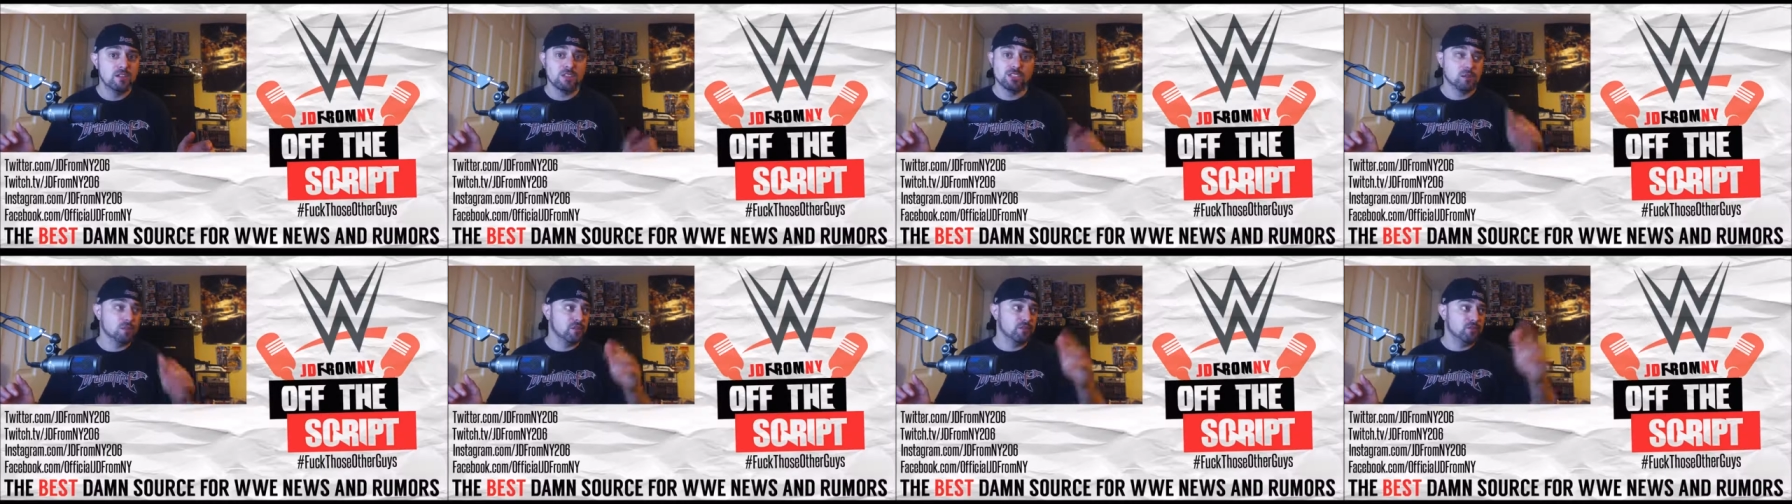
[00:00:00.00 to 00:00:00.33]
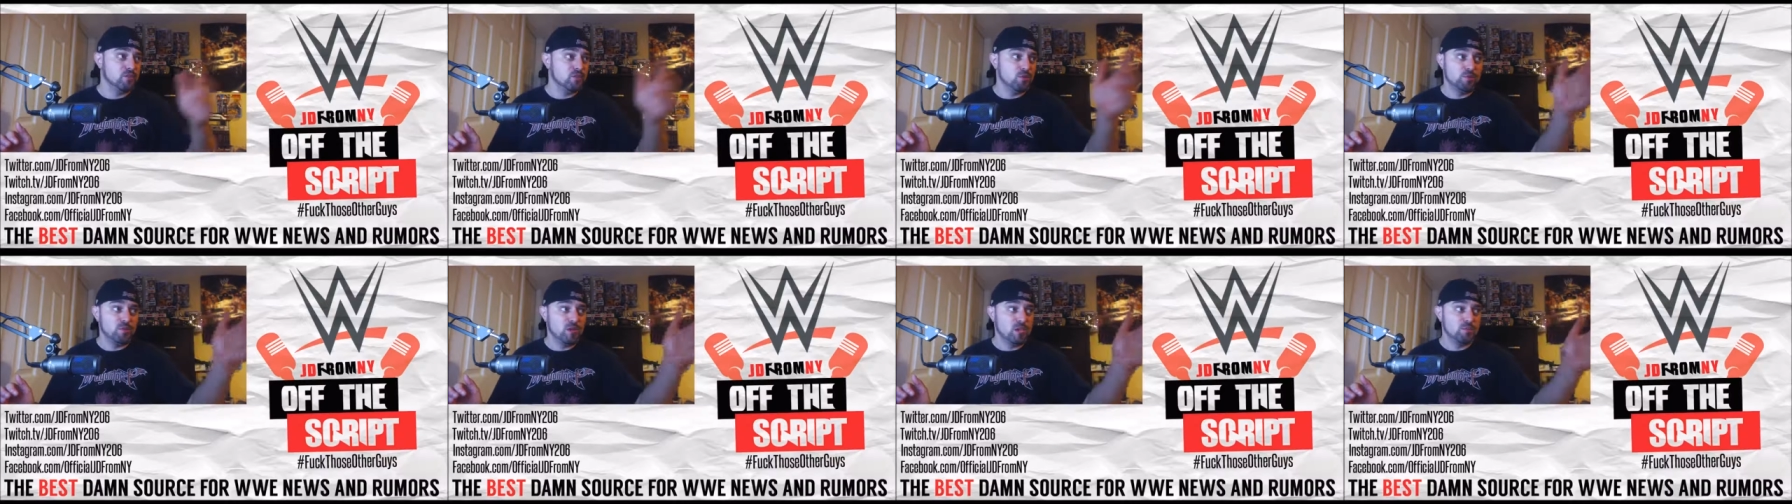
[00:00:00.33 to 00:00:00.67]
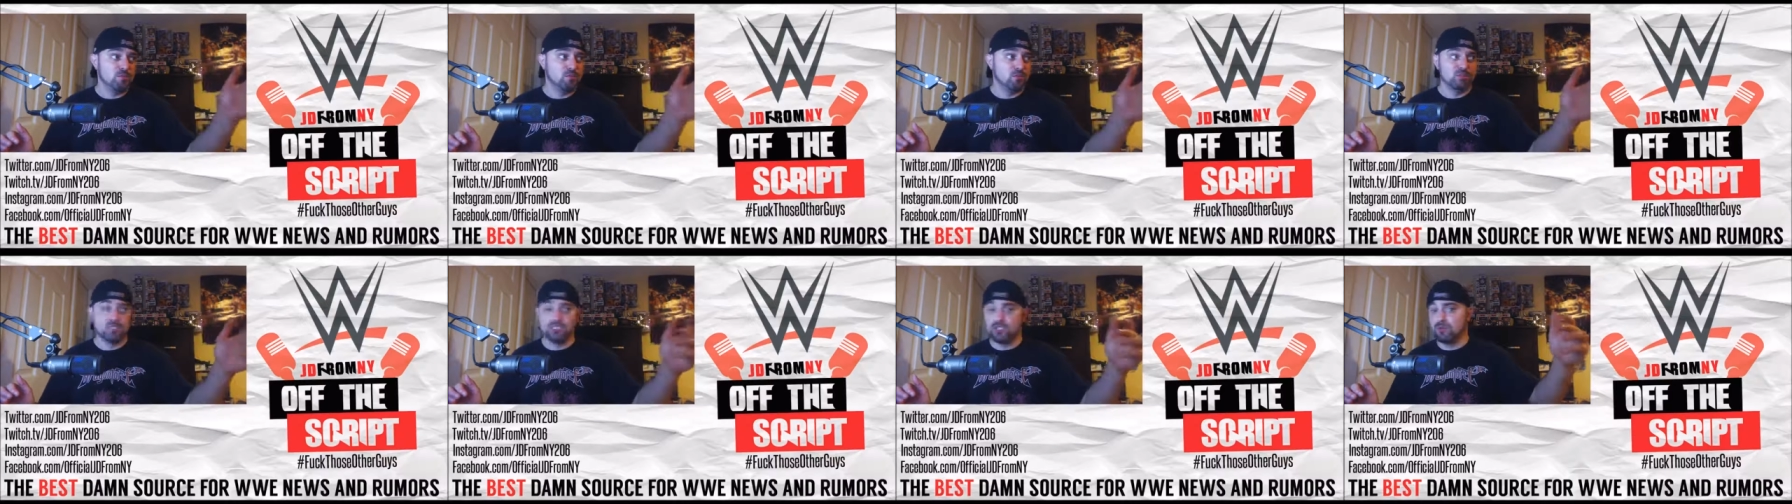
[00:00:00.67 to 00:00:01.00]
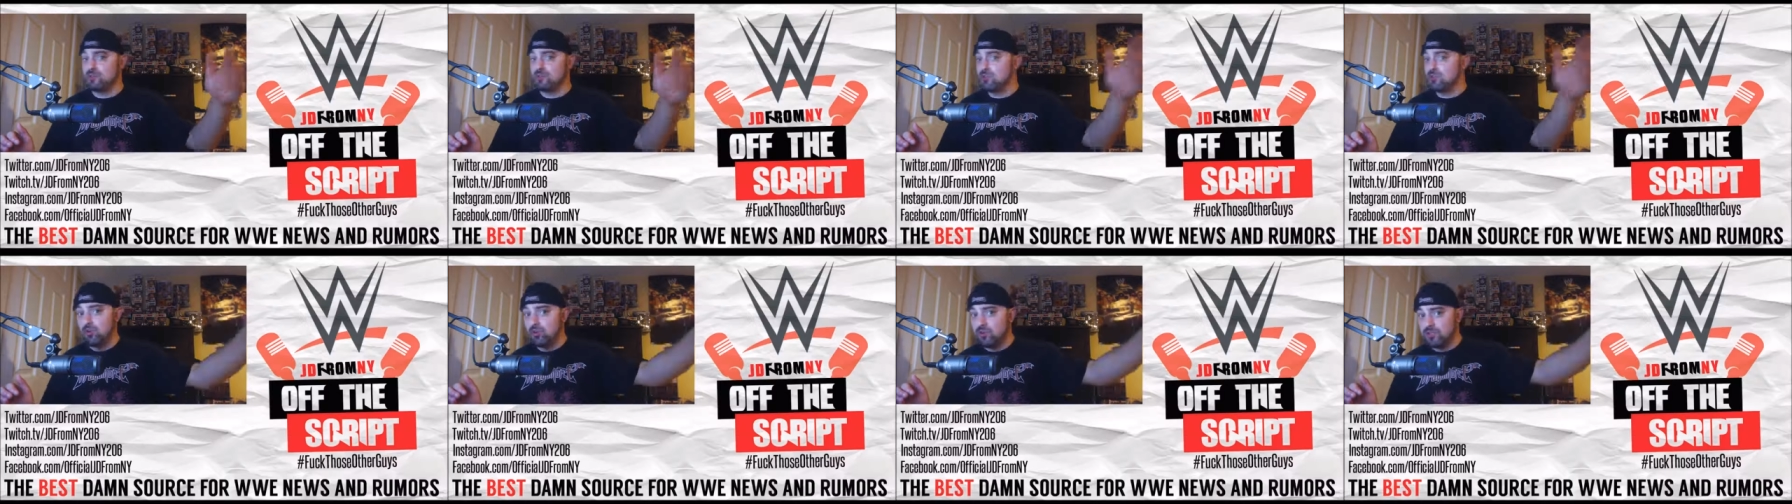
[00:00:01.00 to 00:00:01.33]
Some of you people,
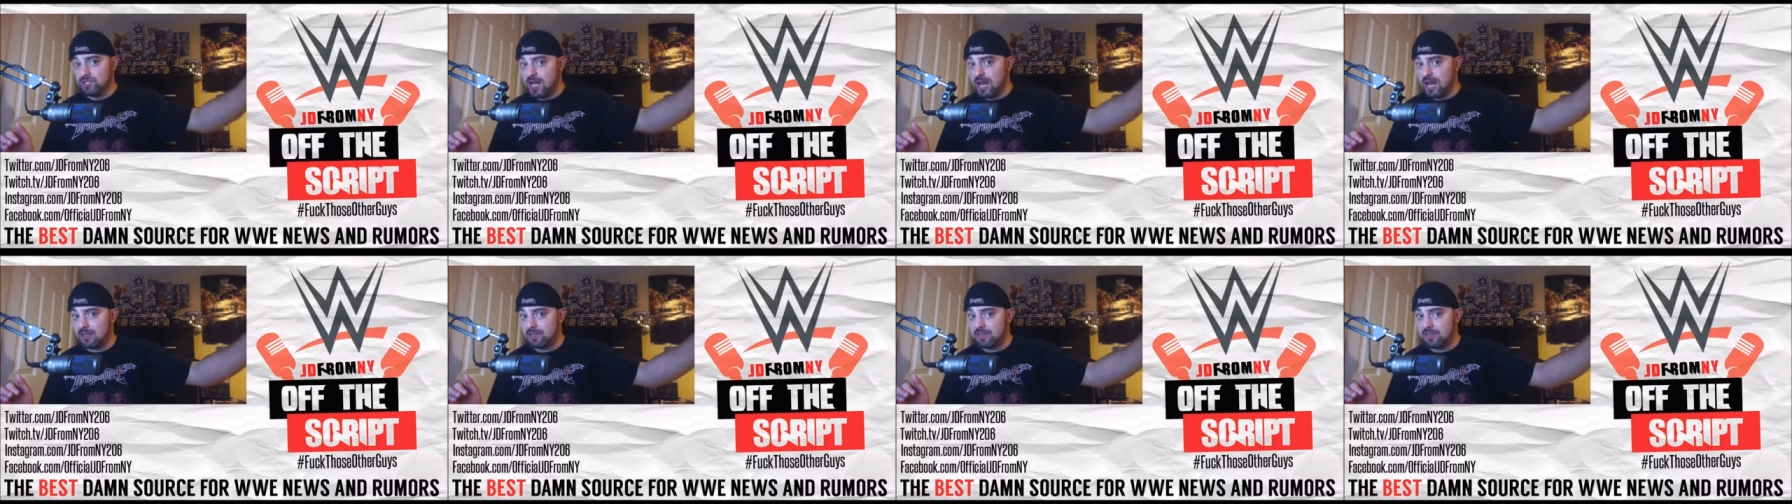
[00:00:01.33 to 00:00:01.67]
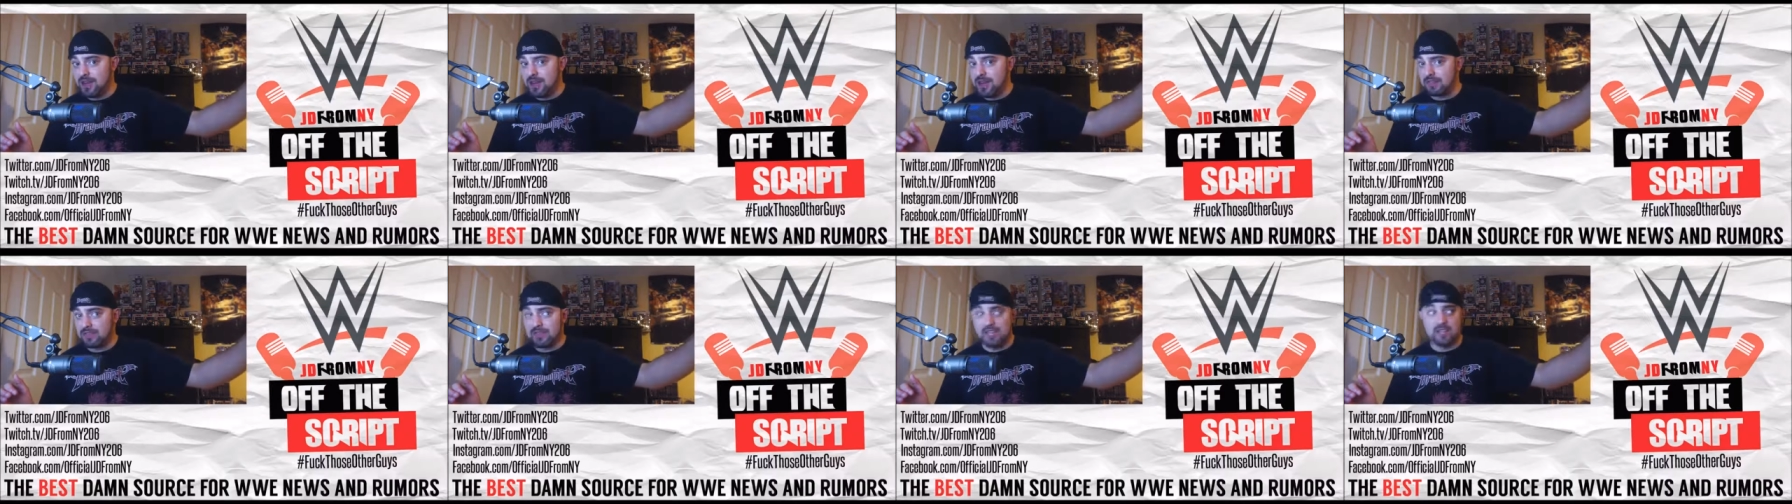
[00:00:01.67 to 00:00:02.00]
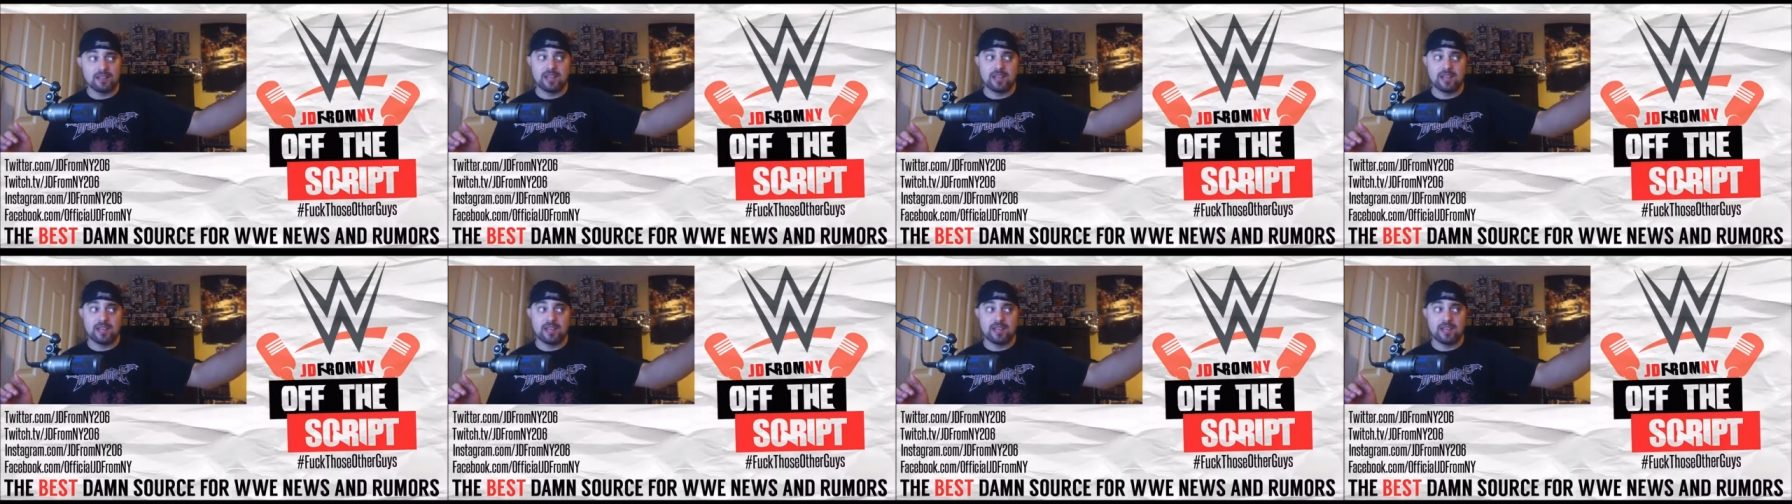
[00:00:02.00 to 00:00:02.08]
some goons out there,